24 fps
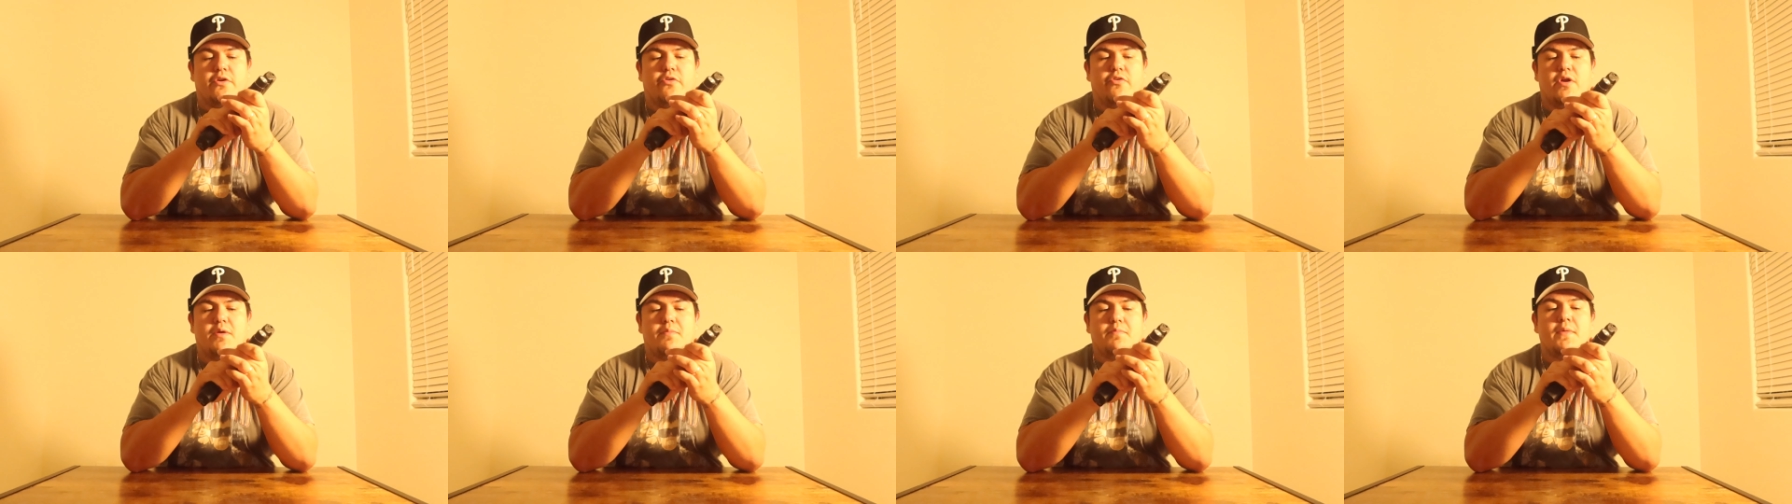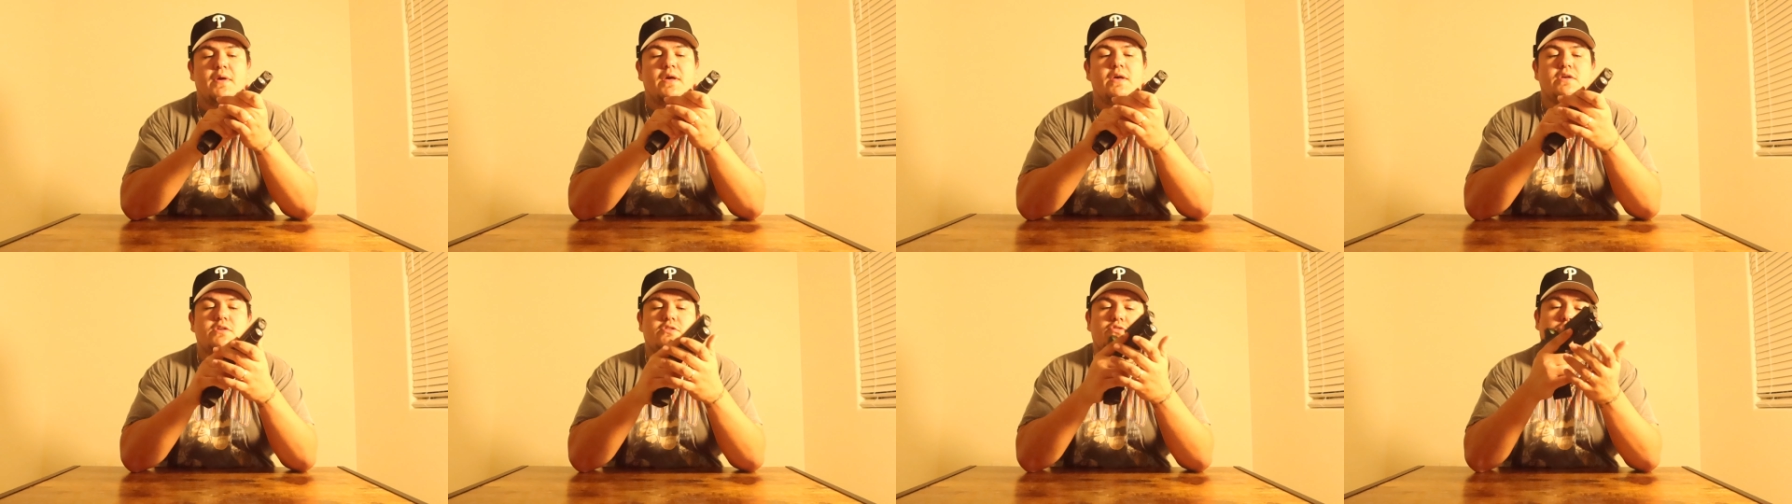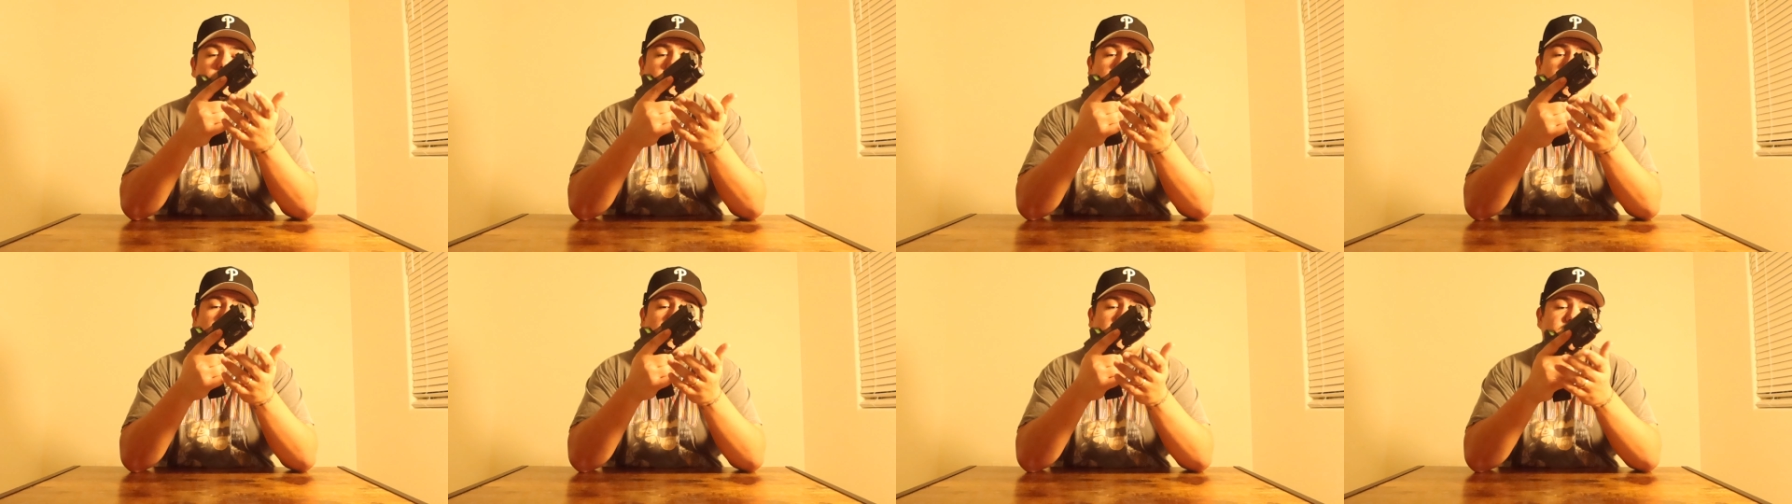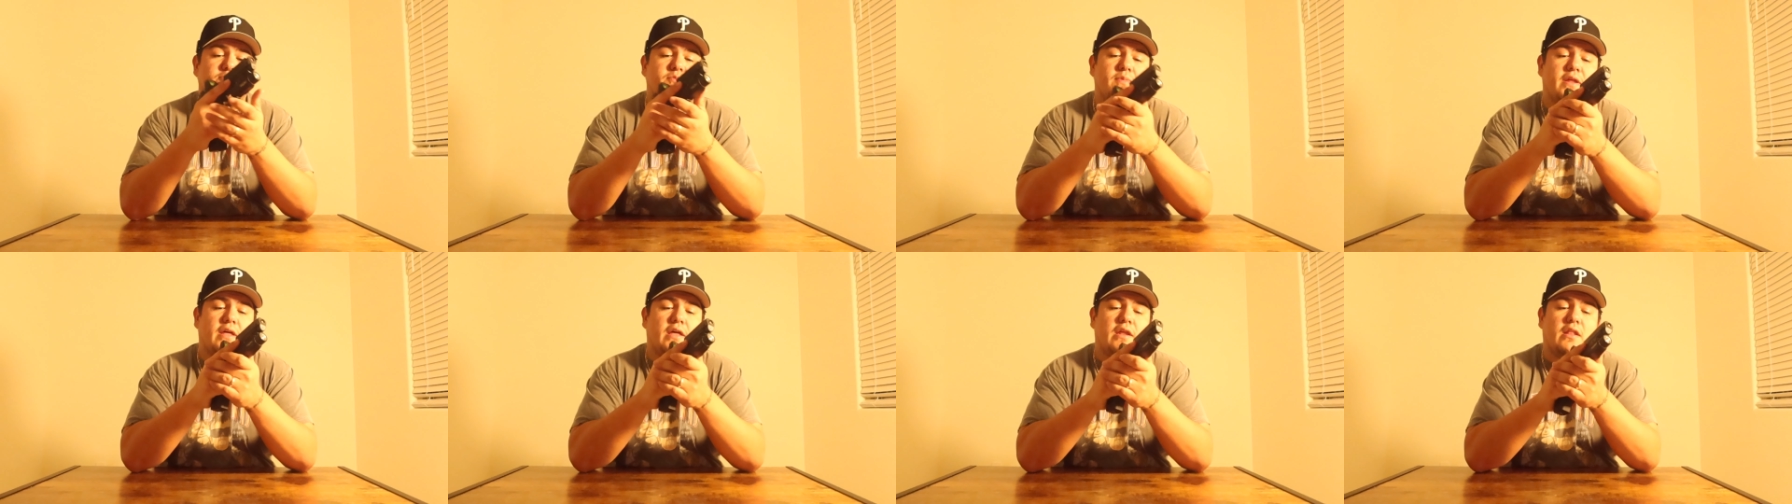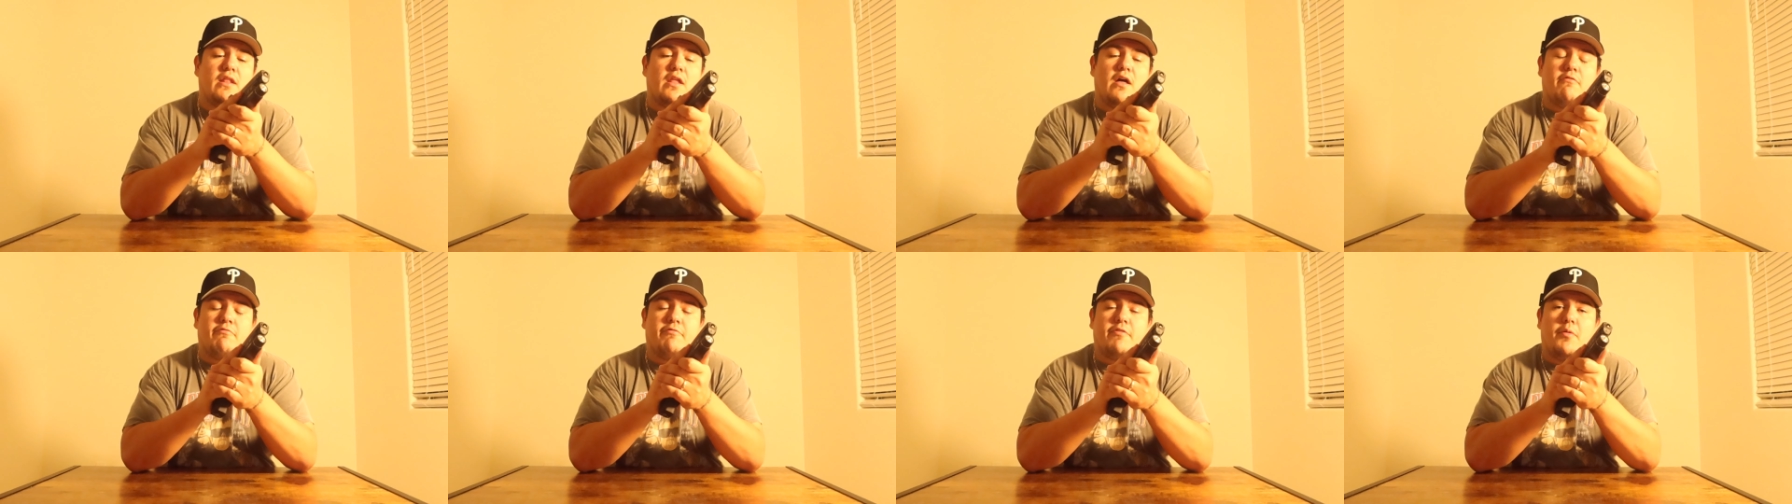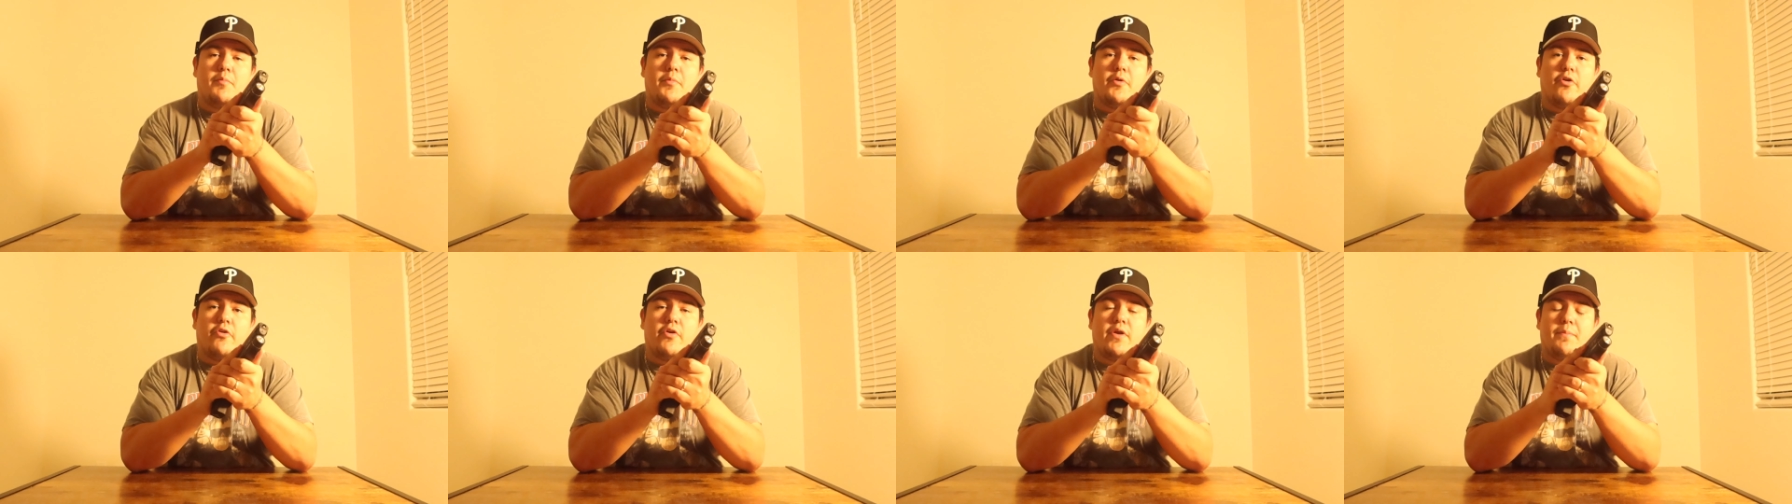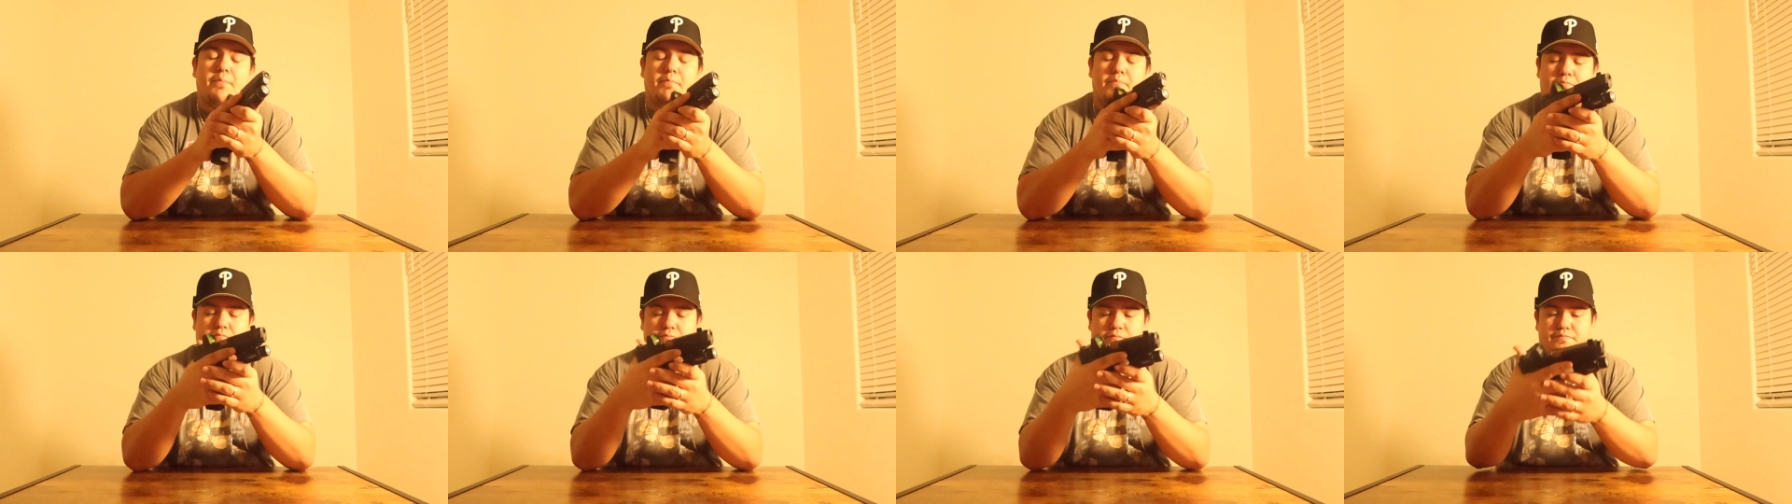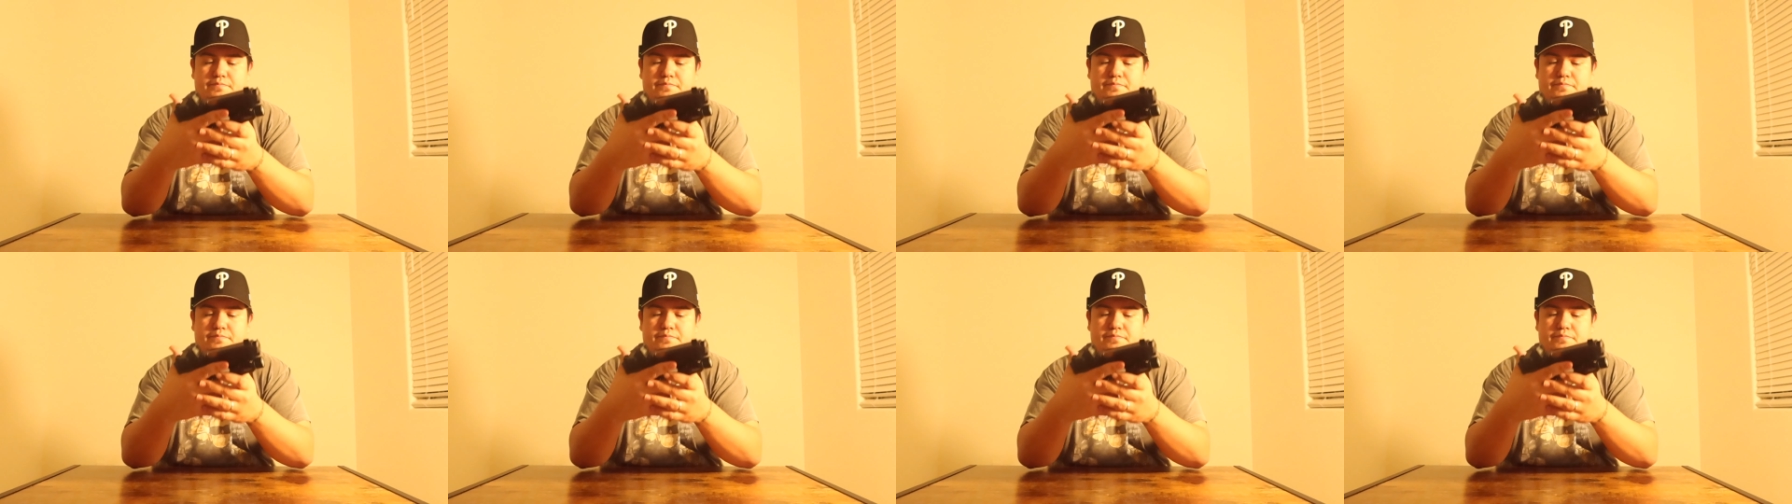grip, so it allows me to get a lot firmer grip.